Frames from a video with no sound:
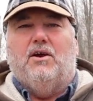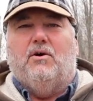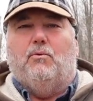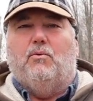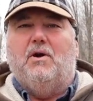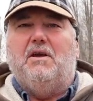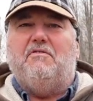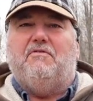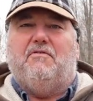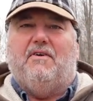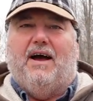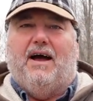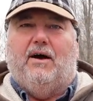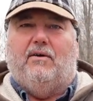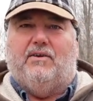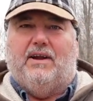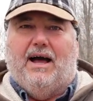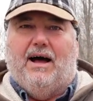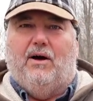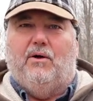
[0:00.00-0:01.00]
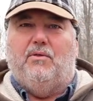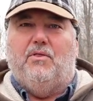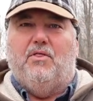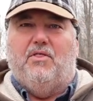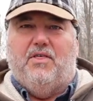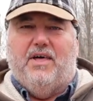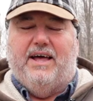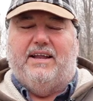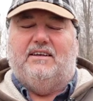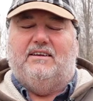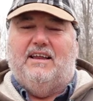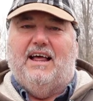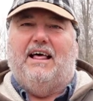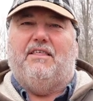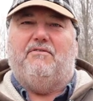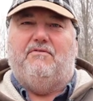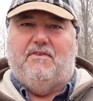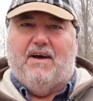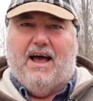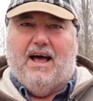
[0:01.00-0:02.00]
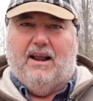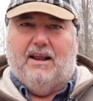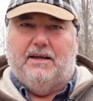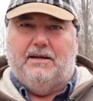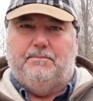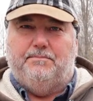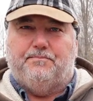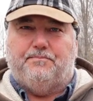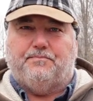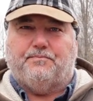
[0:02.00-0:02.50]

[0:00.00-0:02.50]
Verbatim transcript: we found out that Death Valley,